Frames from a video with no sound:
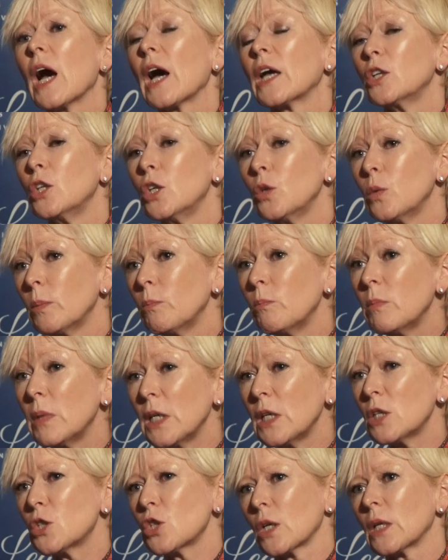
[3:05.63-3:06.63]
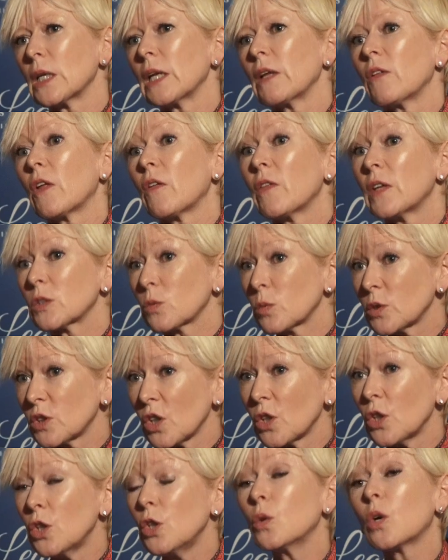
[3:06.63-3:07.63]
I knew immediately that this was
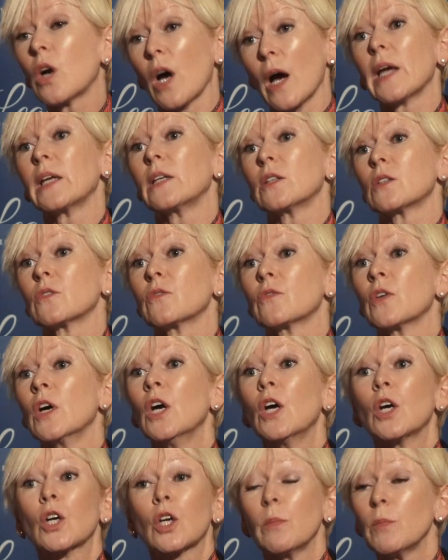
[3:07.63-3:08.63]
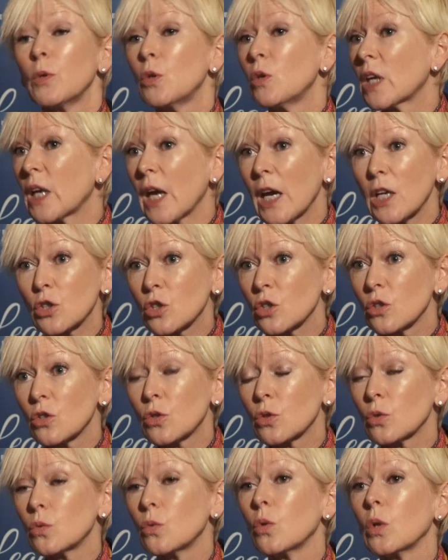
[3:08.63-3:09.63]
a new kind of communication
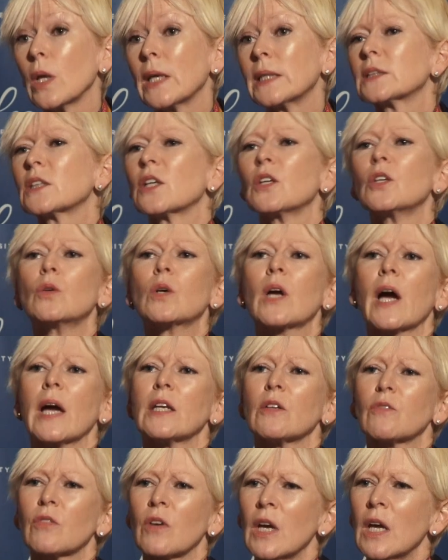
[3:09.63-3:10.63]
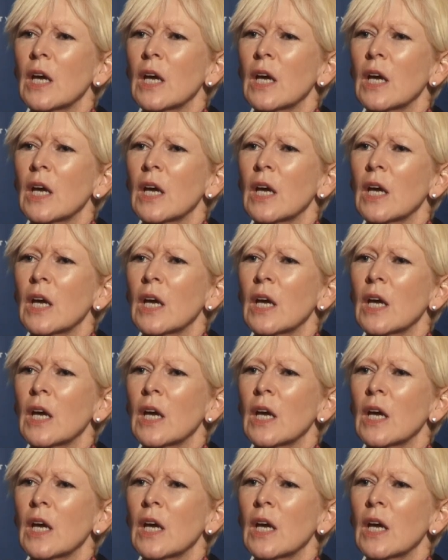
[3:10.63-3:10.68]
tool. It's a new kind